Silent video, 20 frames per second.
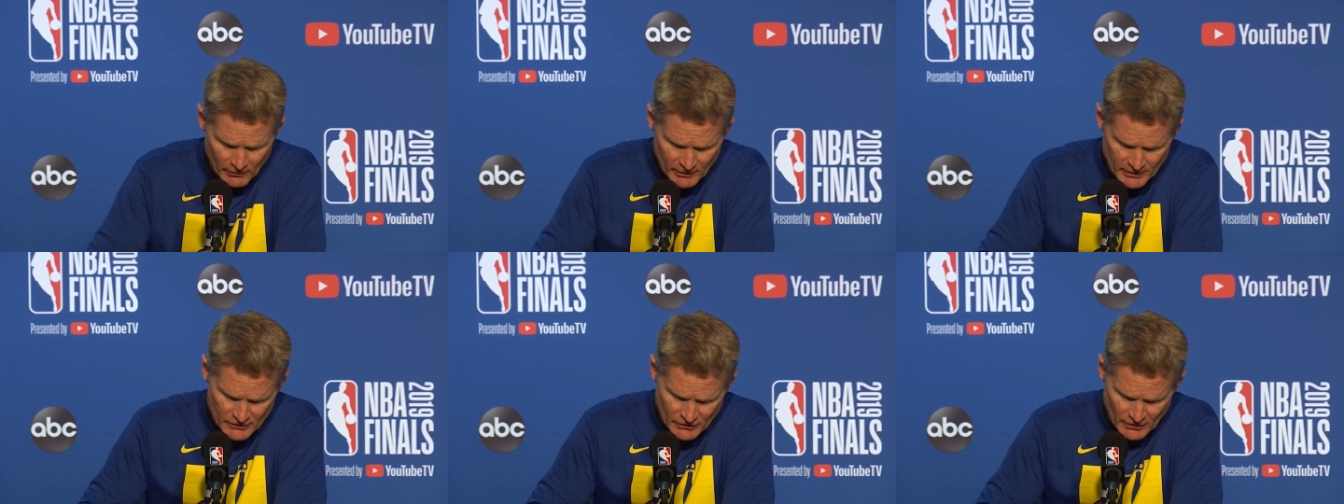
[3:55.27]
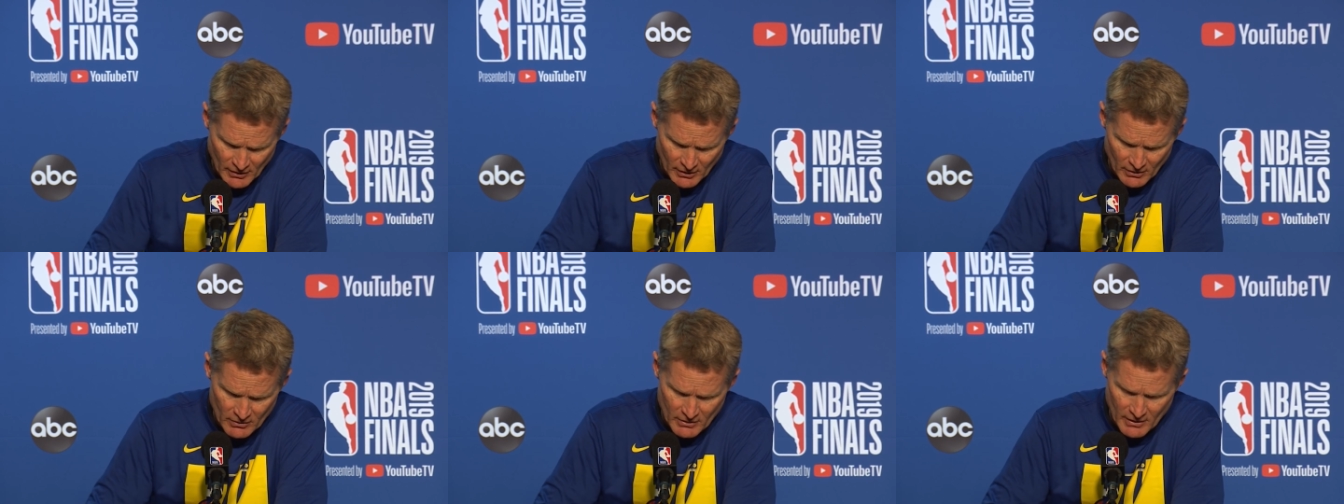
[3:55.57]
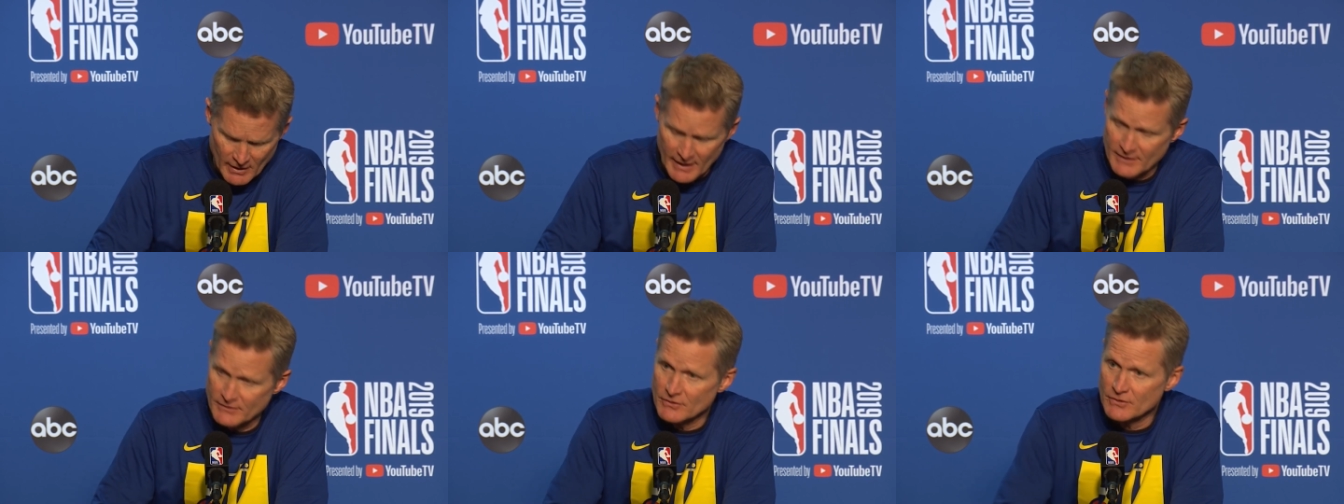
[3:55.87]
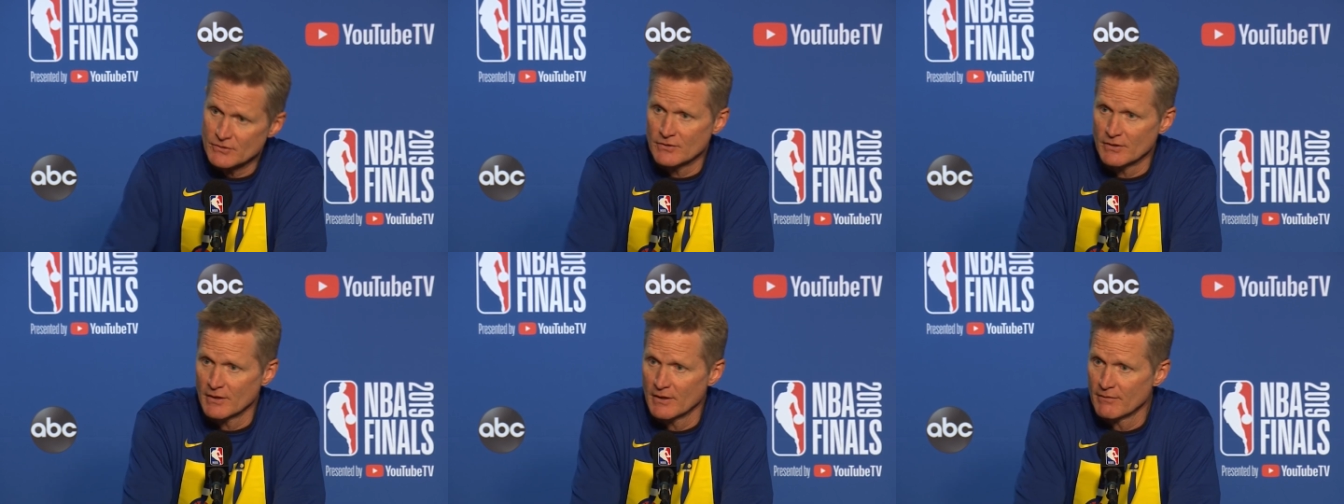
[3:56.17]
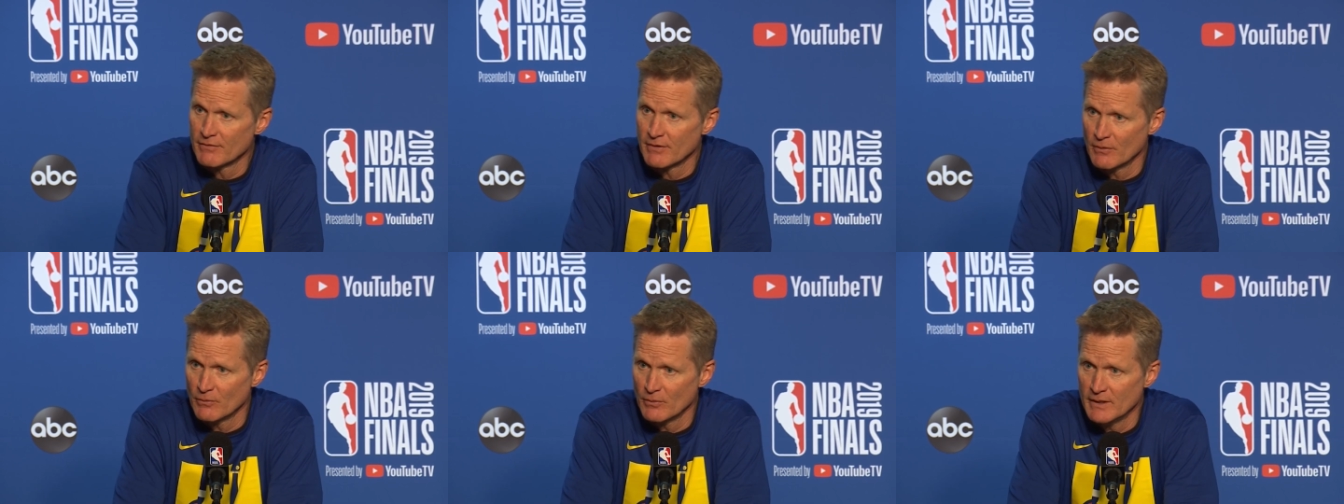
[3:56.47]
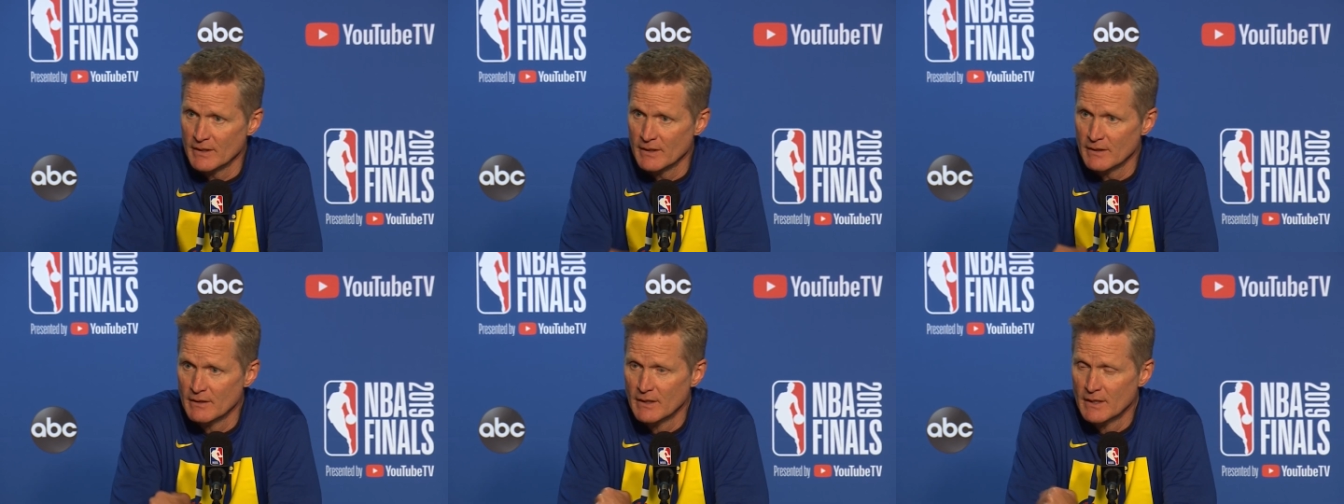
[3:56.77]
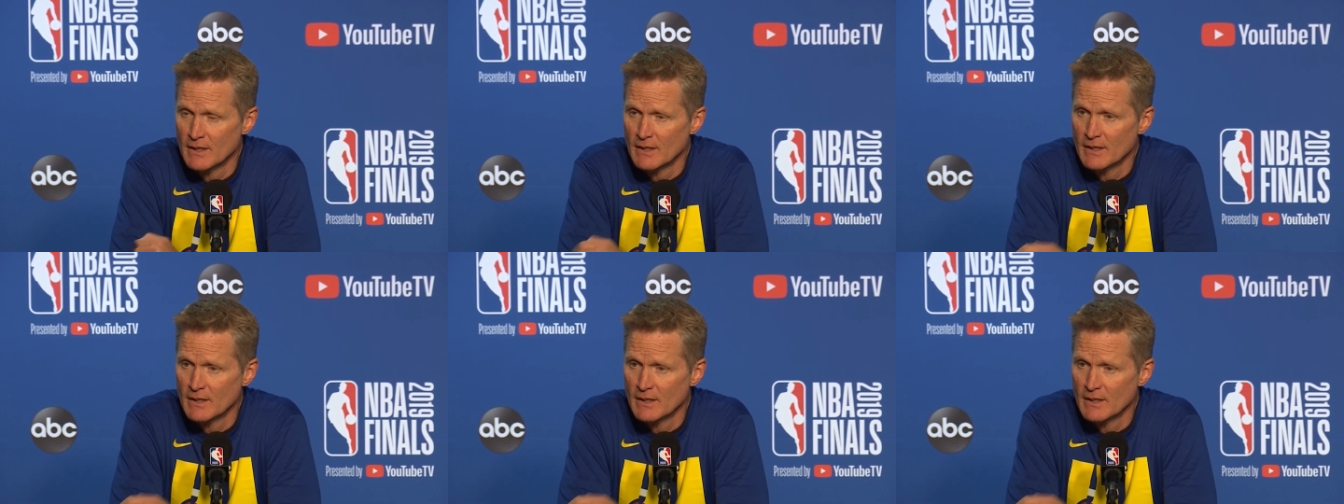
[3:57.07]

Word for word: We saw all kinds of stuff that we